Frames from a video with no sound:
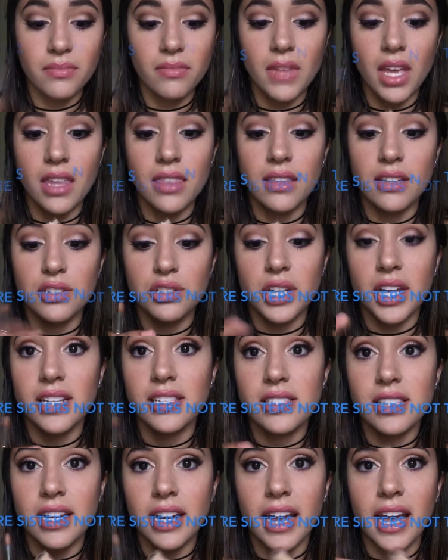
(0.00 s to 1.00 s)
In the
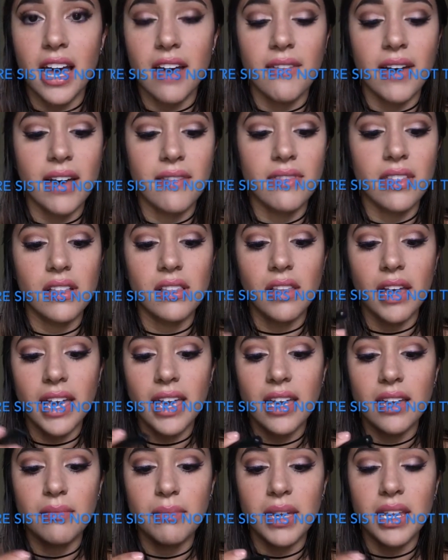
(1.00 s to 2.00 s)
shades that I have the
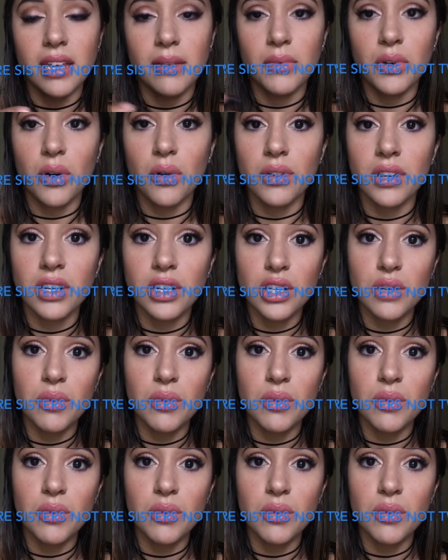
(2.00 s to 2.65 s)
light and medium golden.